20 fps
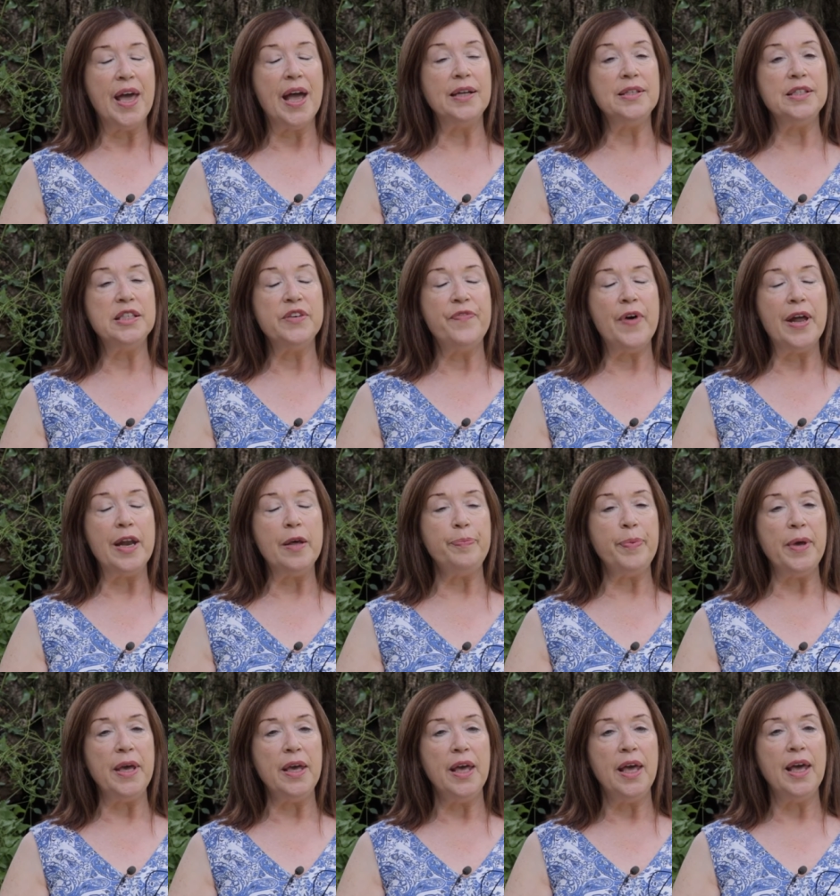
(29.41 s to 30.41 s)
and
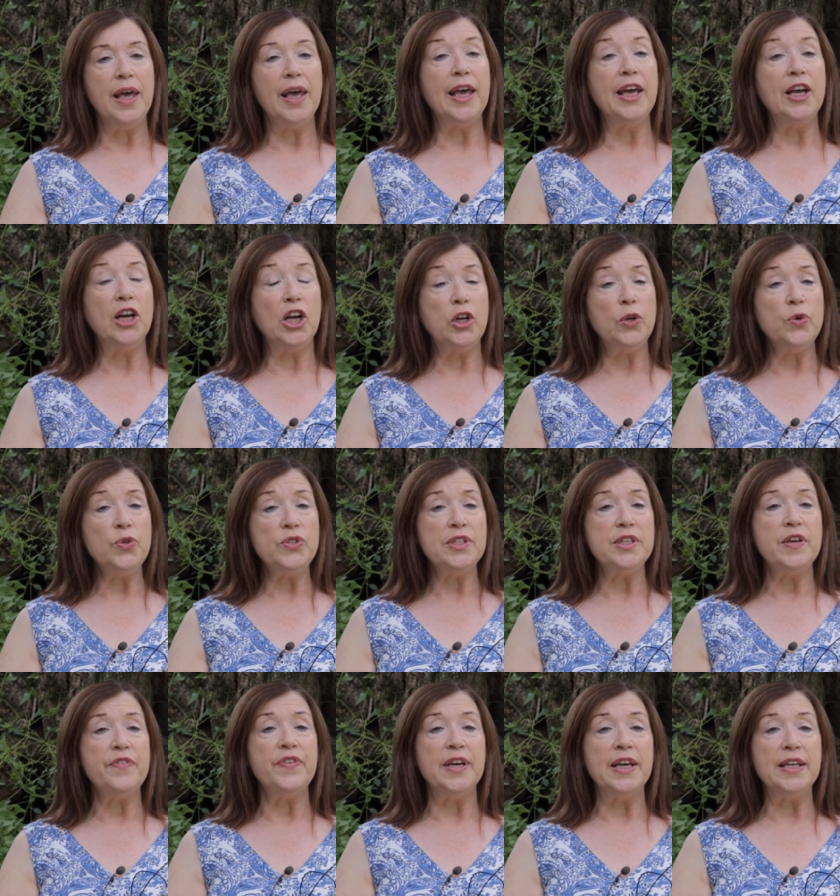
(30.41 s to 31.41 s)
developing
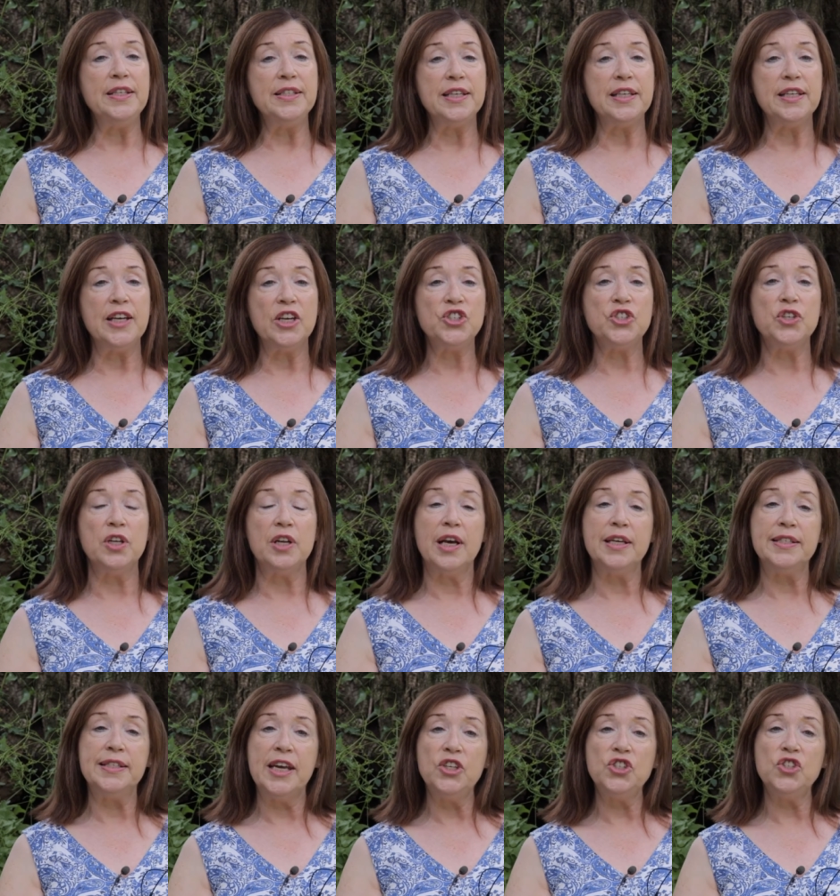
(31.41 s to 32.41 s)
inclusive
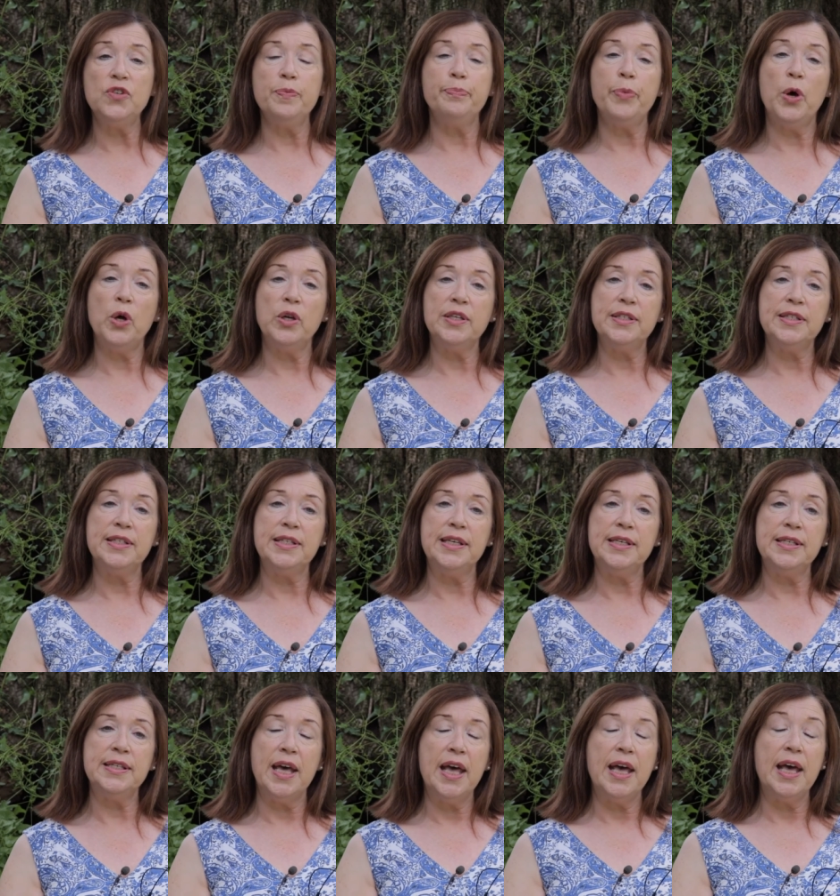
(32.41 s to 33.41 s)
internationalisation
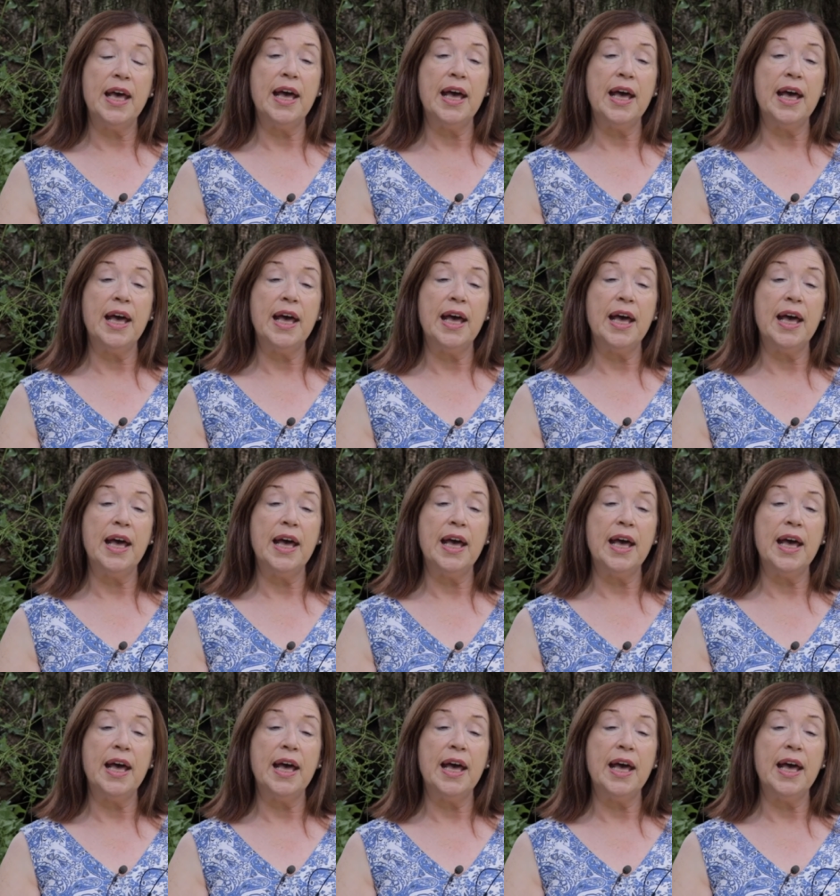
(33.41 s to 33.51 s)
policies